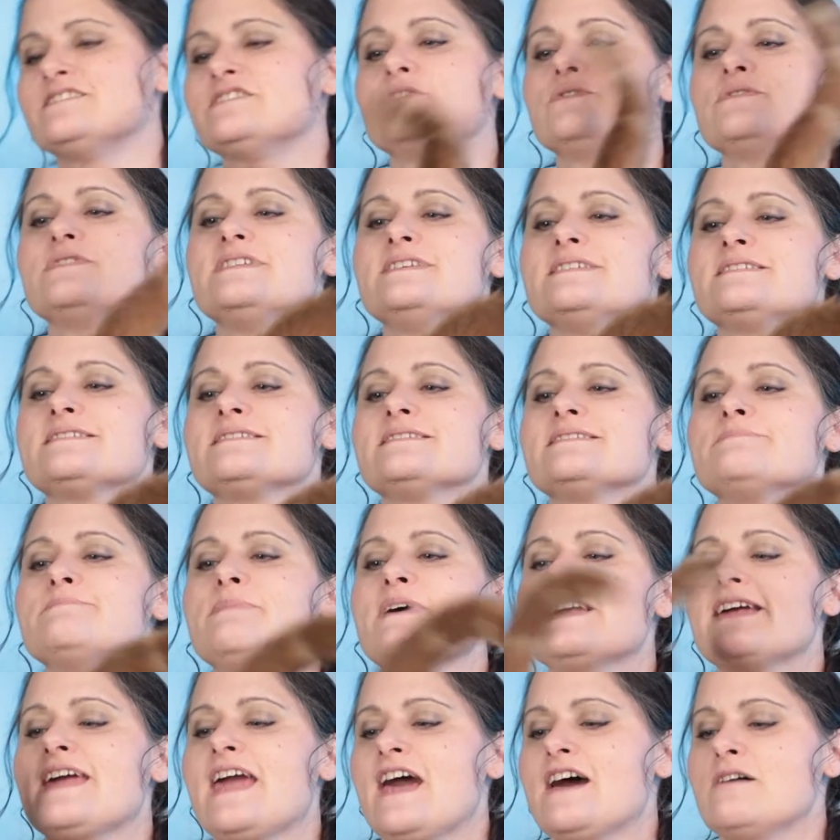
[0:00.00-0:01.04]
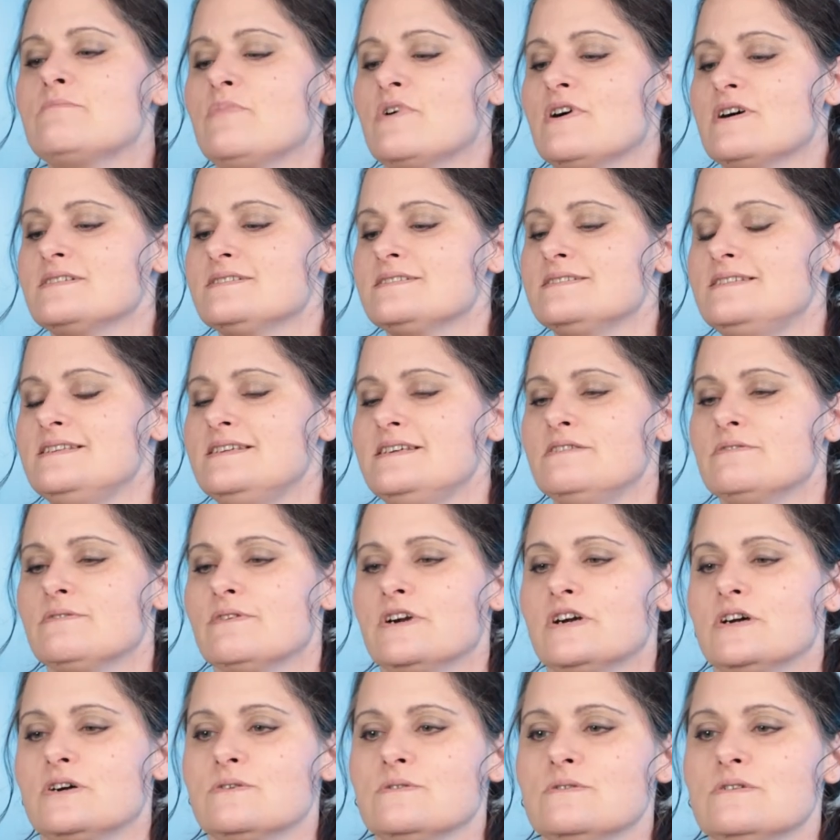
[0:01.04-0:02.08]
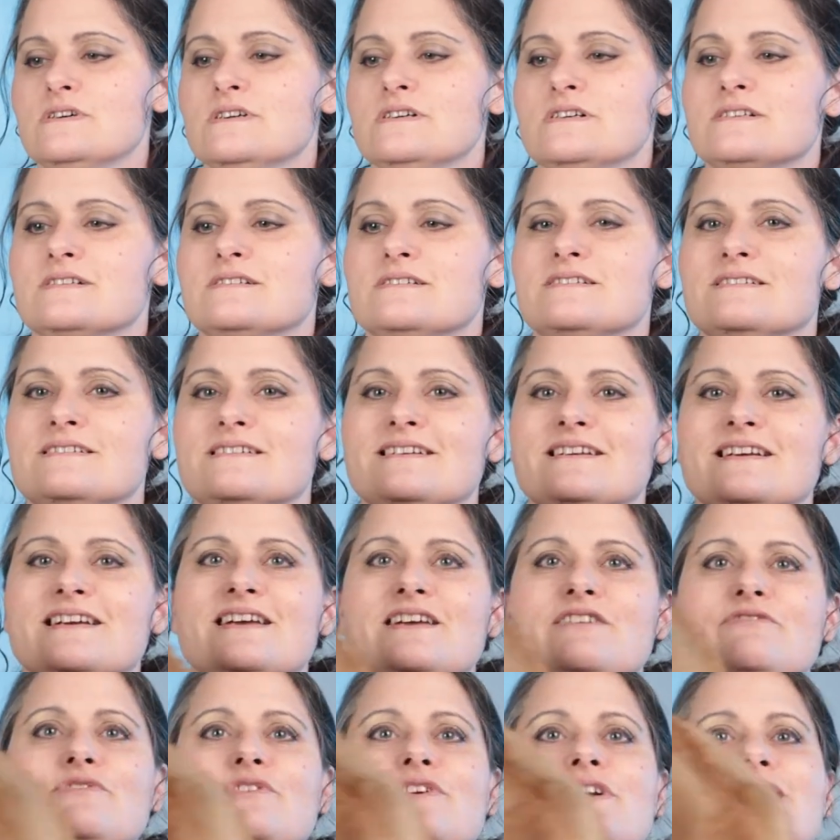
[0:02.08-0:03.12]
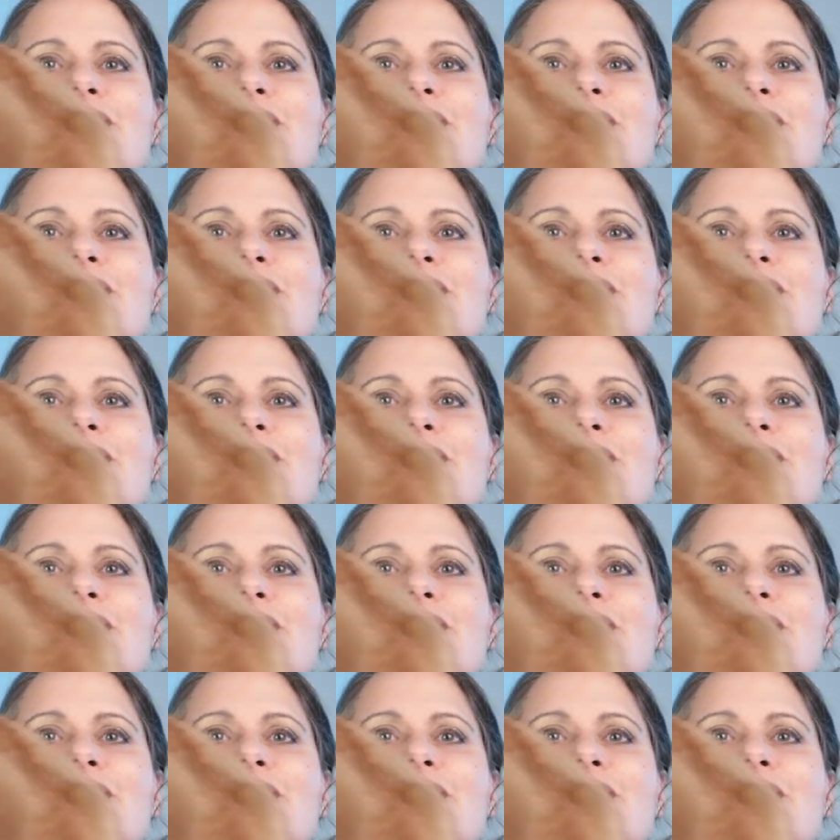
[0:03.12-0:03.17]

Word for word: so this is my cat boss, Nero. If you